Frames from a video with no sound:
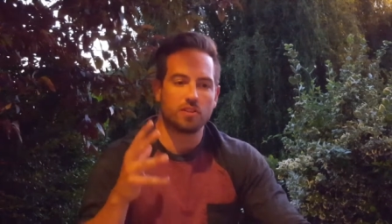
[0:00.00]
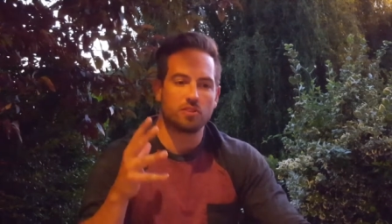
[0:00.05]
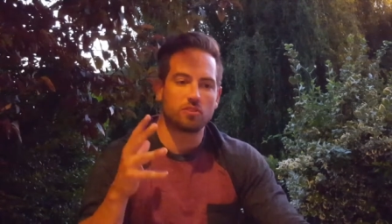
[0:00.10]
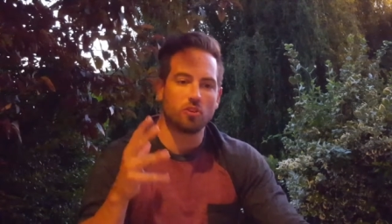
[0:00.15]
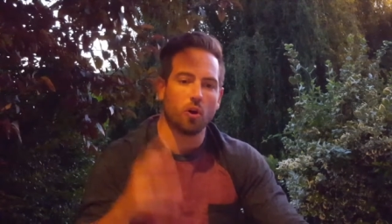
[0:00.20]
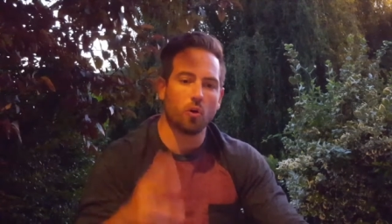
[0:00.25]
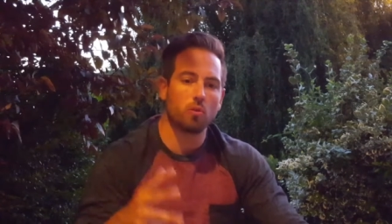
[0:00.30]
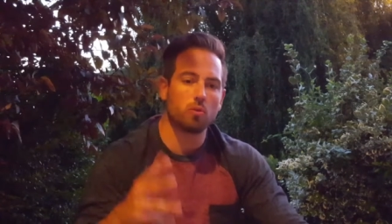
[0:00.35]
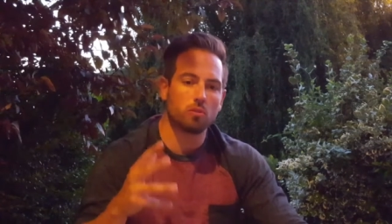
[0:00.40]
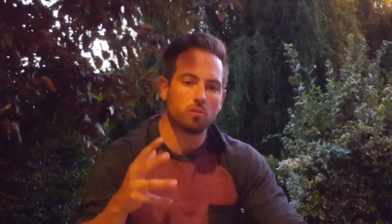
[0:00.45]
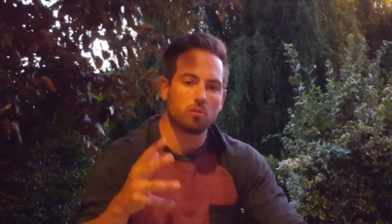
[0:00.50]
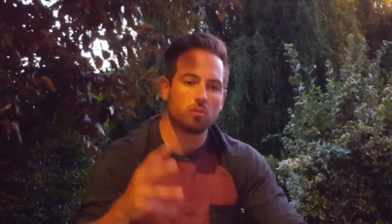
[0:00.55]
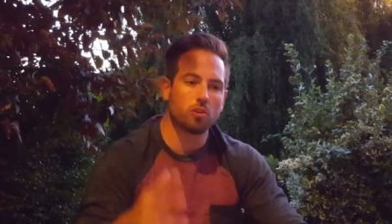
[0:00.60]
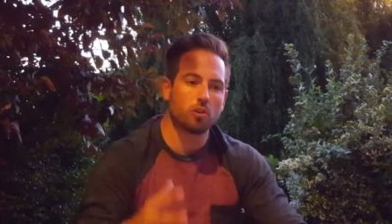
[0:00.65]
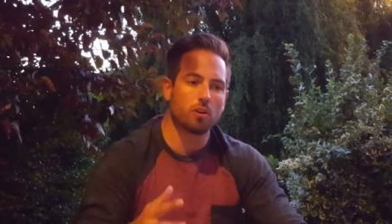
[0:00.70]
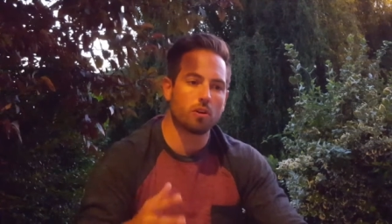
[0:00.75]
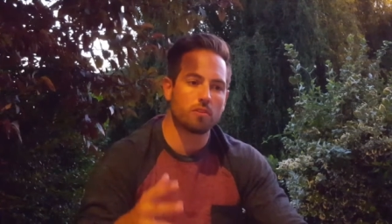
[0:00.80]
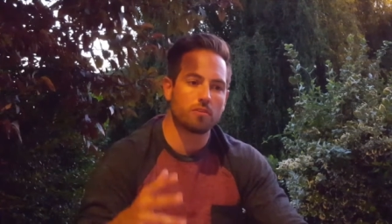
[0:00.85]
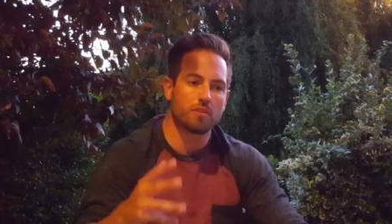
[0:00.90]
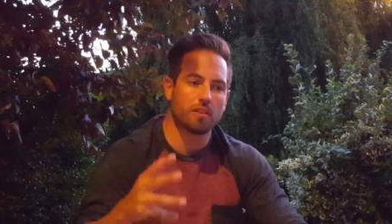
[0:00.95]
don't
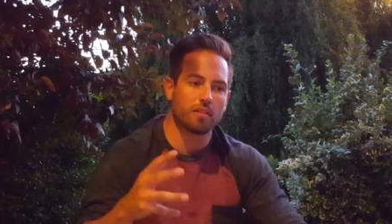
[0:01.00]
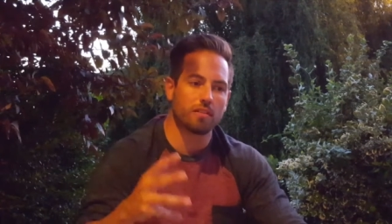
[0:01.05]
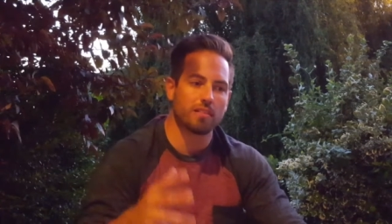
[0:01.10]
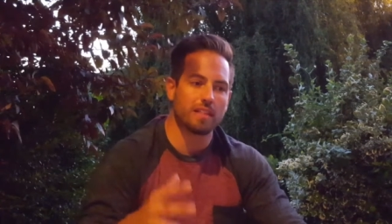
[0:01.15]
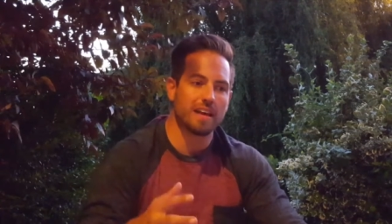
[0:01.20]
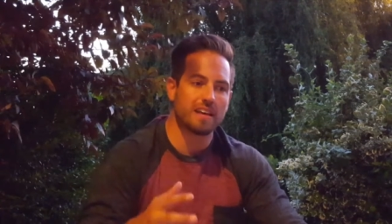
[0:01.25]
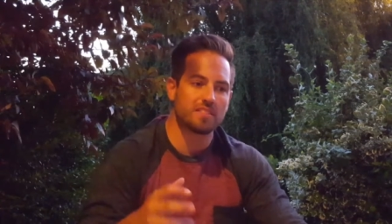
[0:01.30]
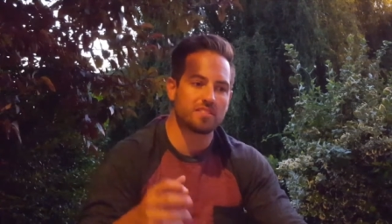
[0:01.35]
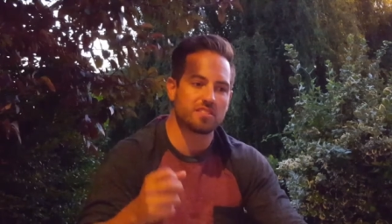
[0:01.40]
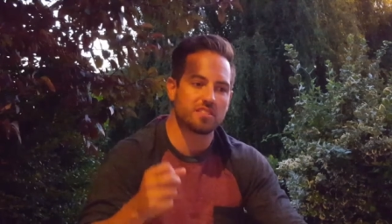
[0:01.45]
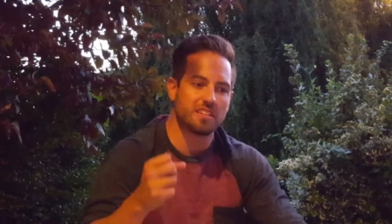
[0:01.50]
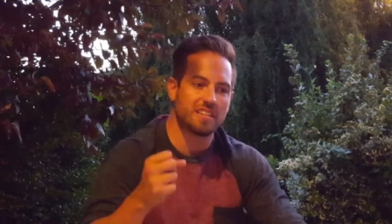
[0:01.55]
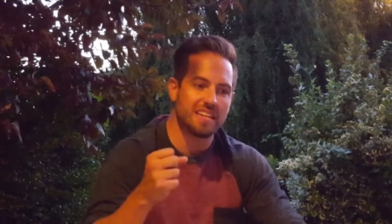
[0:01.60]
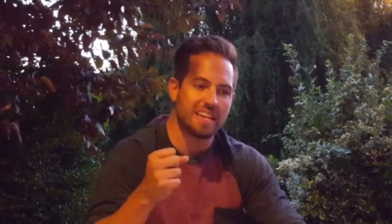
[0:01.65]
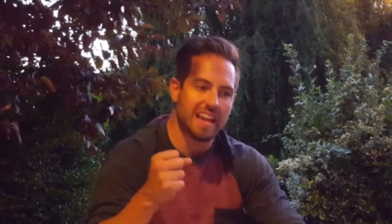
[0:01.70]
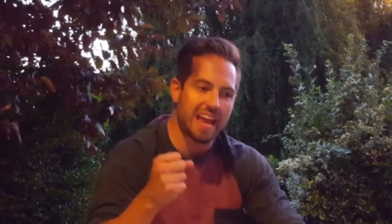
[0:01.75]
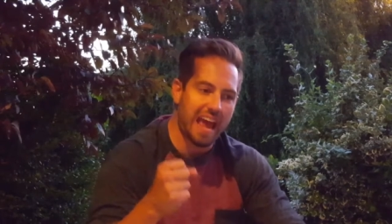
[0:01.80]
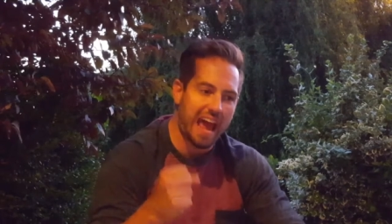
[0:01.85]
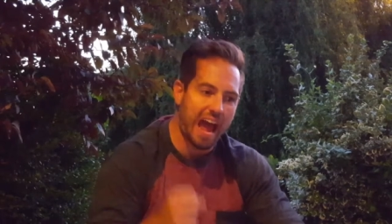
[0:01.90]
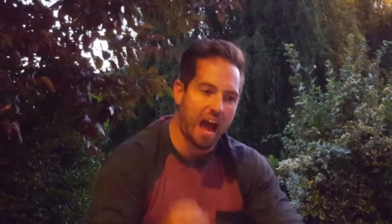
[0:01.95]
learn the
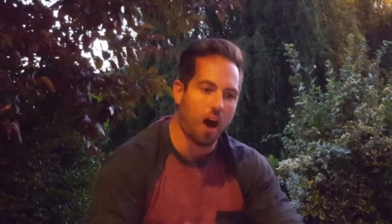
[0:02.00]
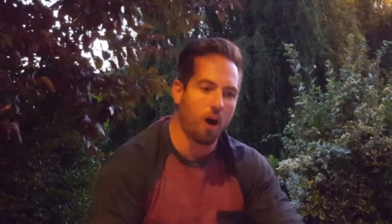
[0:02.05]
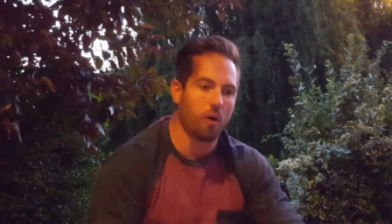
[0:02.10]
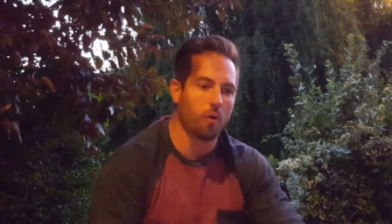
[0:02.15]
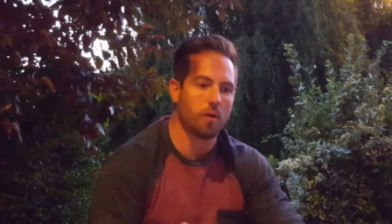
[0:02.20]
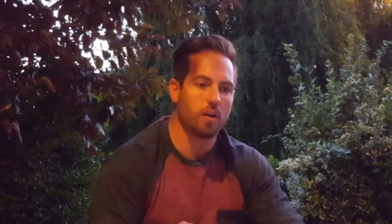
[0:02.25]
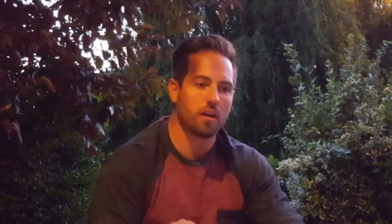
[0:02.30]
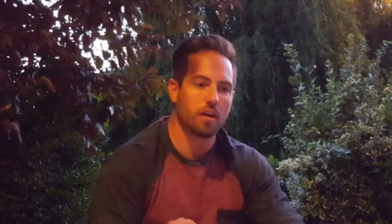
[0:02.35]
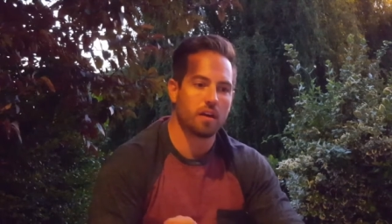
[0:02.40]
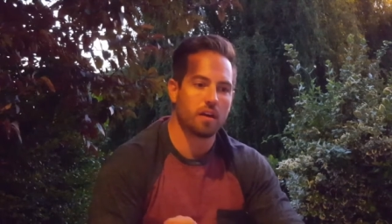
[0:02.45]
lesson now,